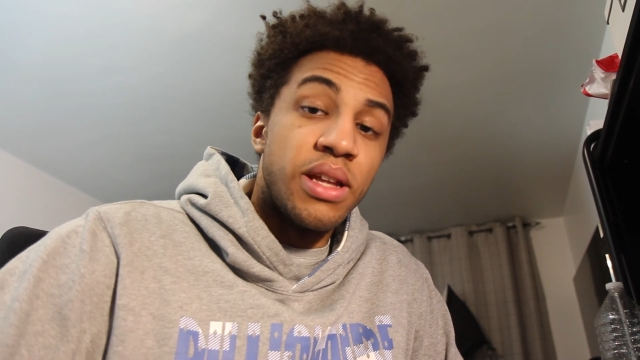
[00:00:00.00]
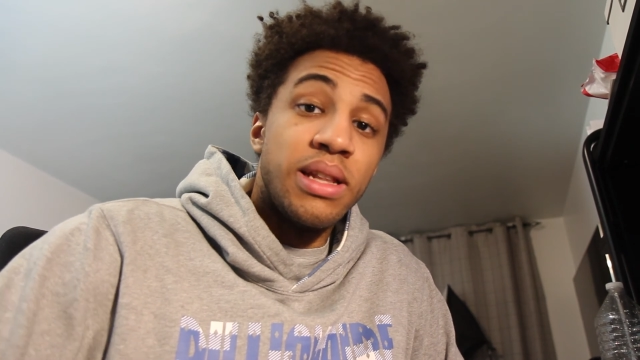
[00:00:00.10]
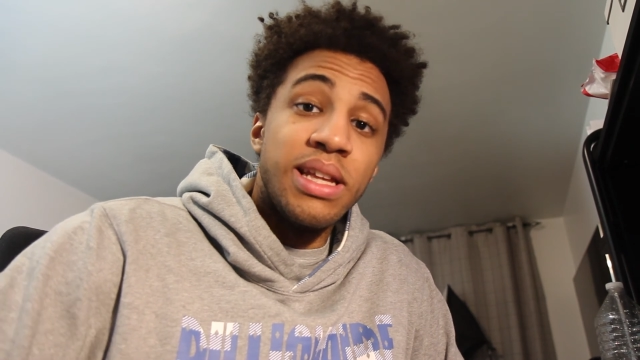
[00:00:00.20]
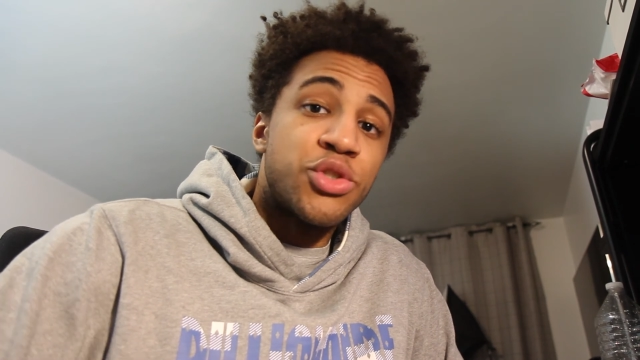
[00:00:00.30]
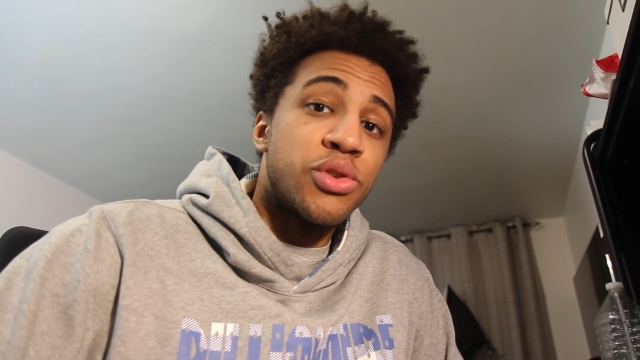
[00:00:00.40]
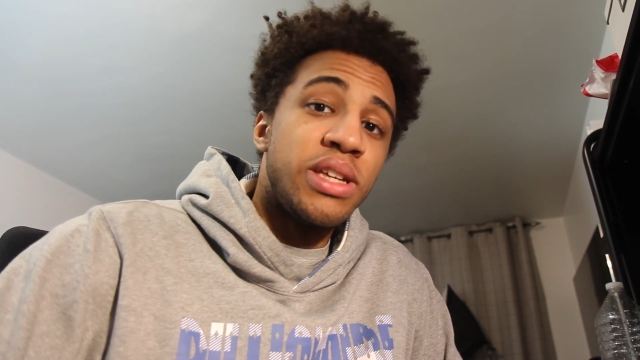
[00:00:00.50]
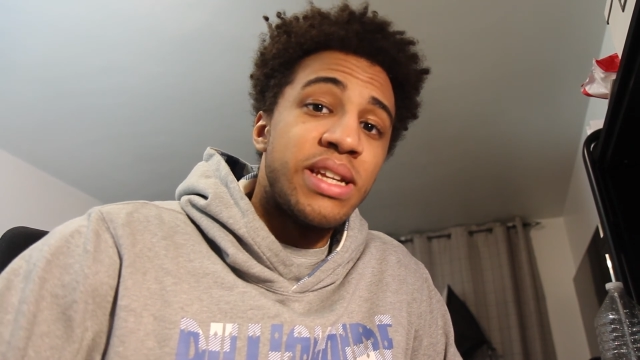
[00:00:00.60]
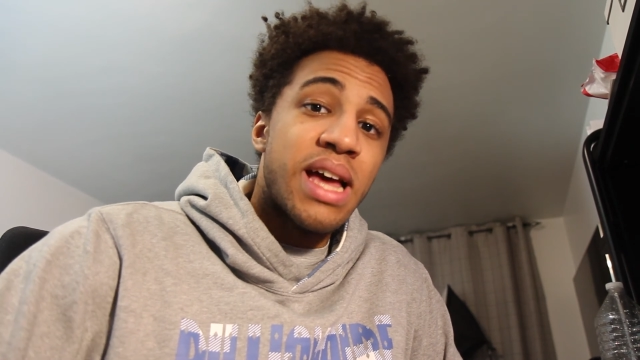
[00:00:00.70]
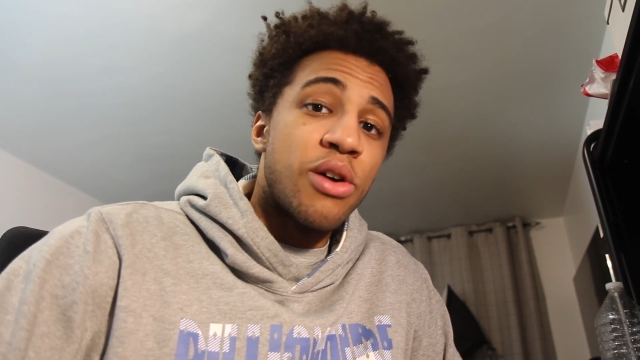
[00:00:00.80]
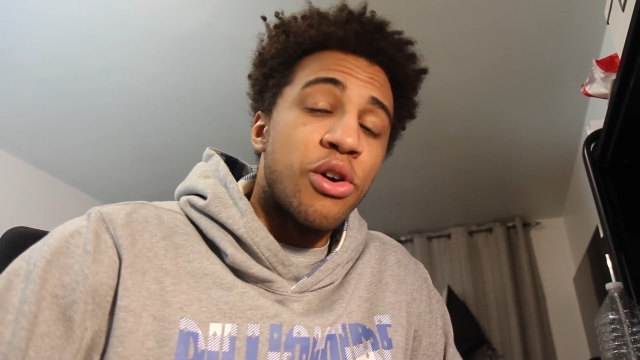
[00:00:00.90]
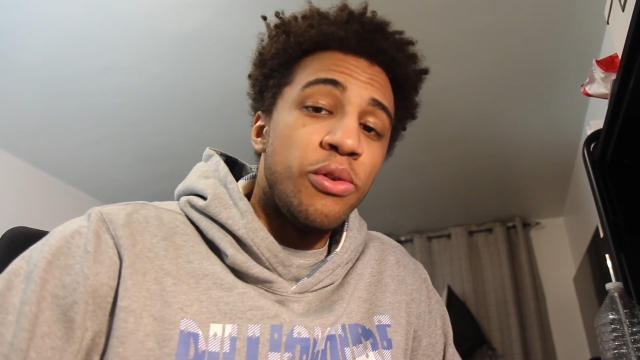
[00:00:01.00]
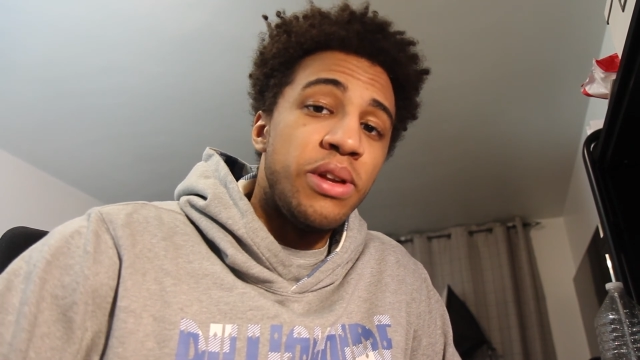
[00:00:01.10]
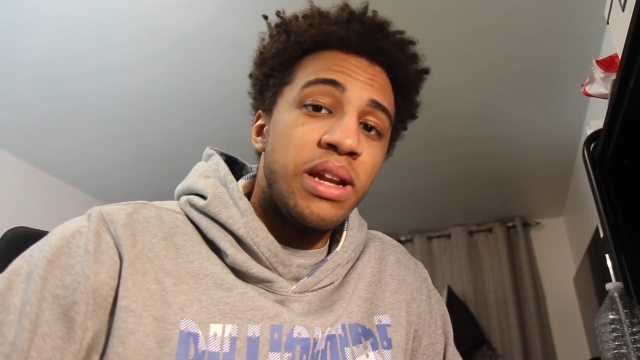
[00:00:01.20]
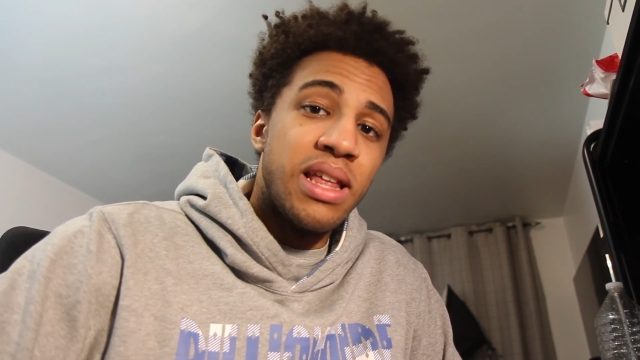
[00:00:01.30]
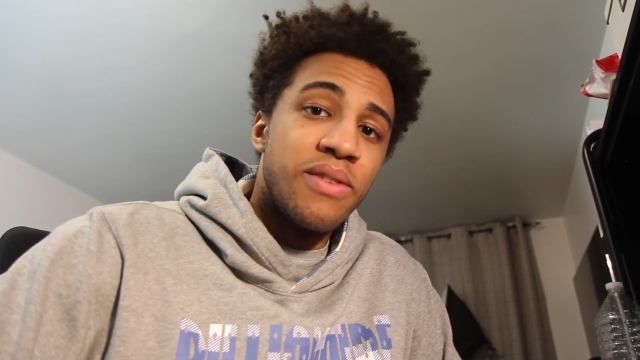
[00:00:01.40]
It literally now
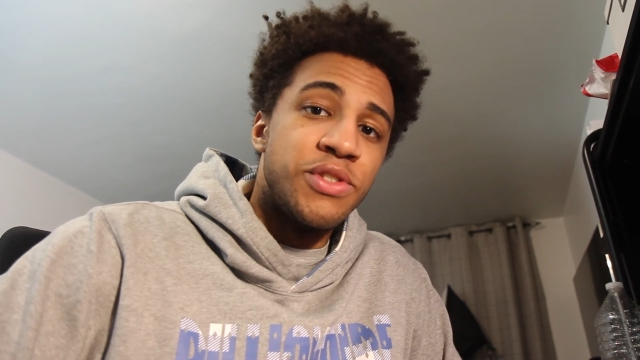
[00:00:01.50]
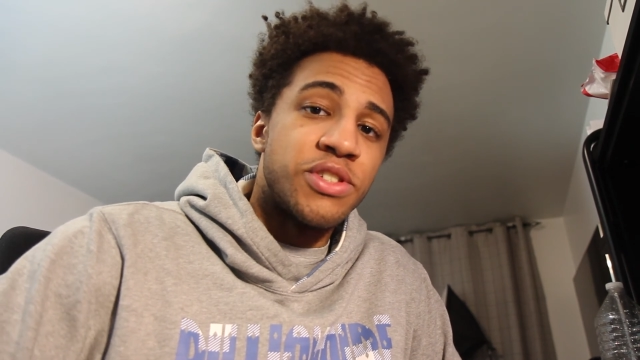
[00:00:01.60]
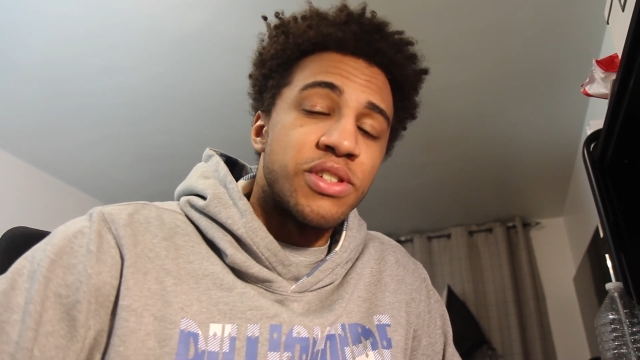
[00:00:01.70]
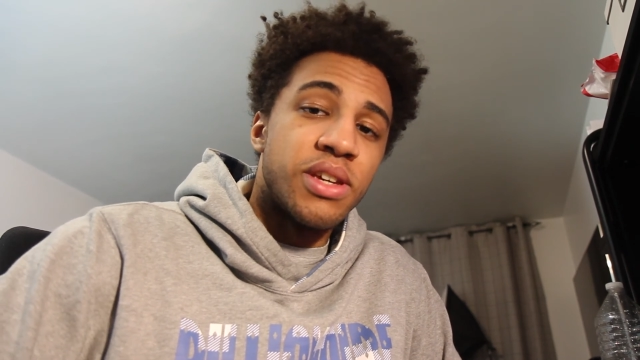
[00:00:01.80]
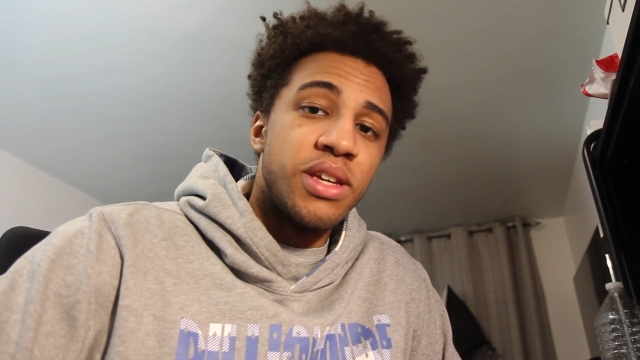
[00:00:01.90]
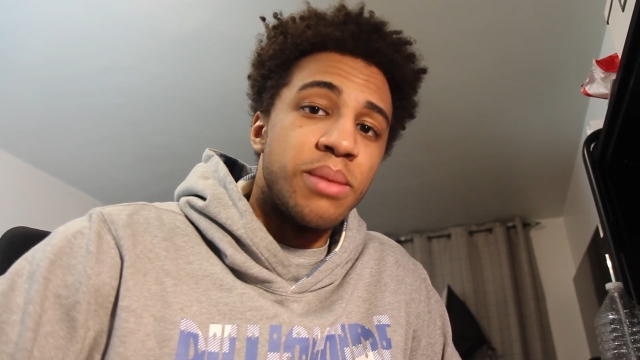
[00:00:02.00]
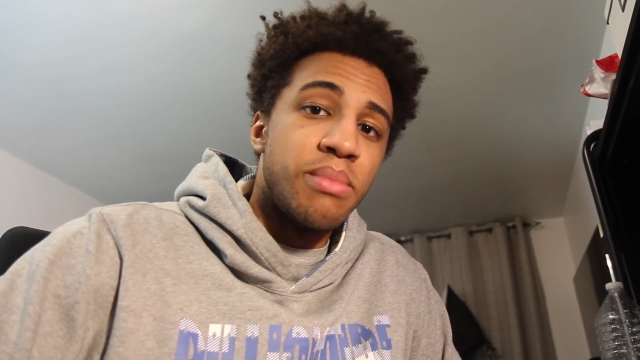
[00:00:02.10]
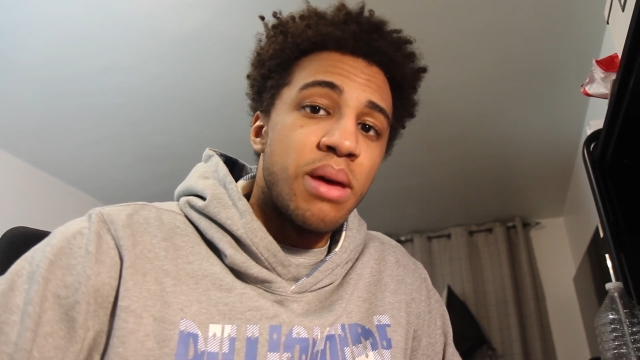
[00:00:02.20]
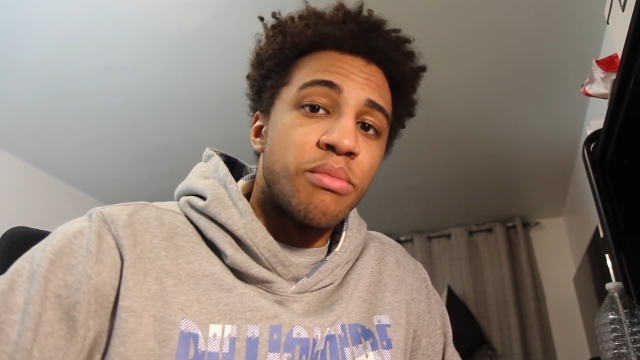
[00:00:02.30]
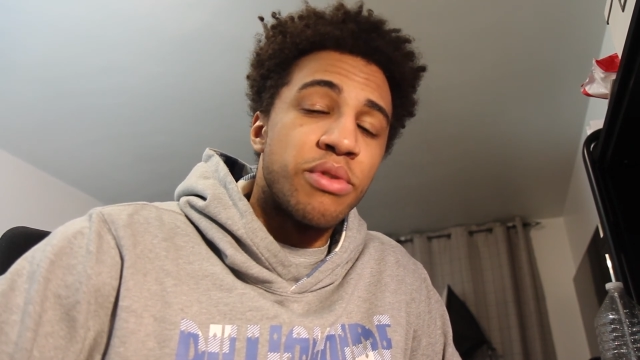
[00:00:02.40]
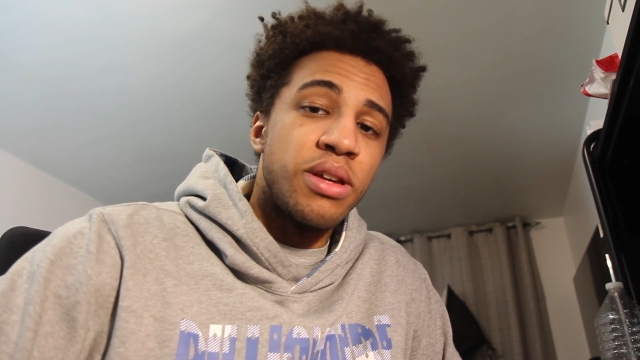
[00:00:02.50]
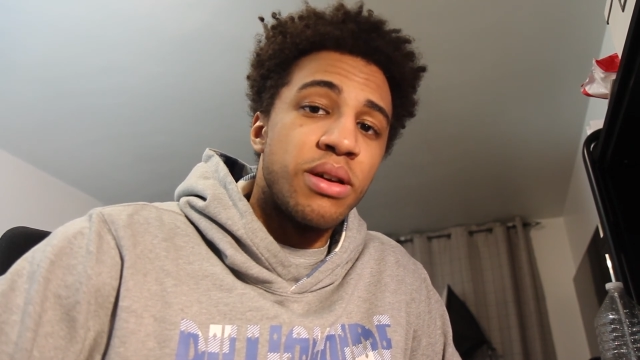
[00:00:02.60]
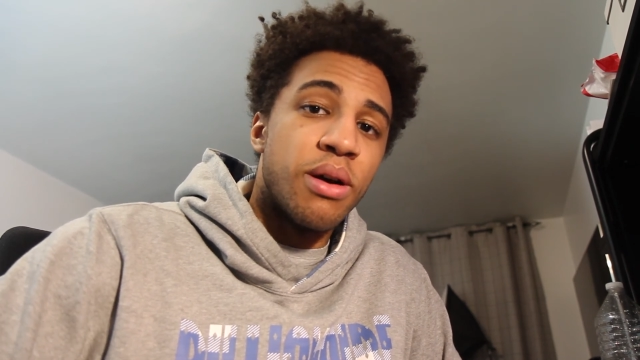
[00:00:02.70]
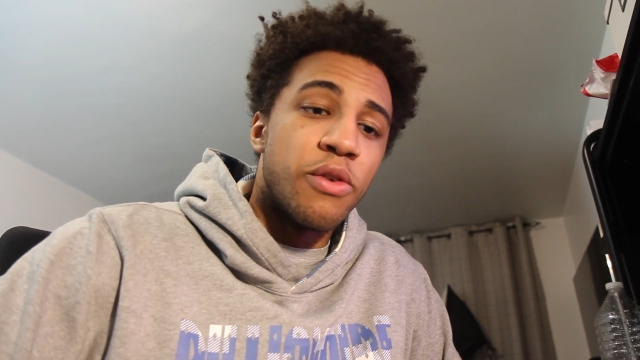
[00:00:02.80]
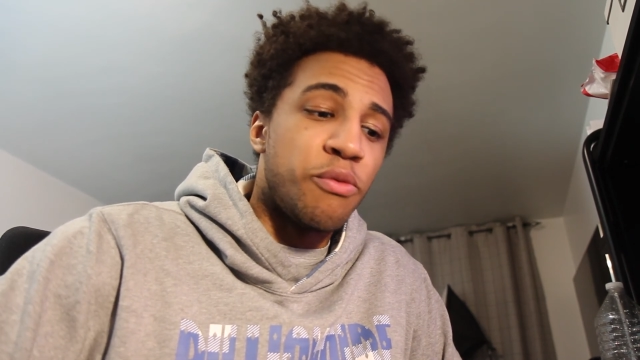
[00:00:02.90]
only lives in the memory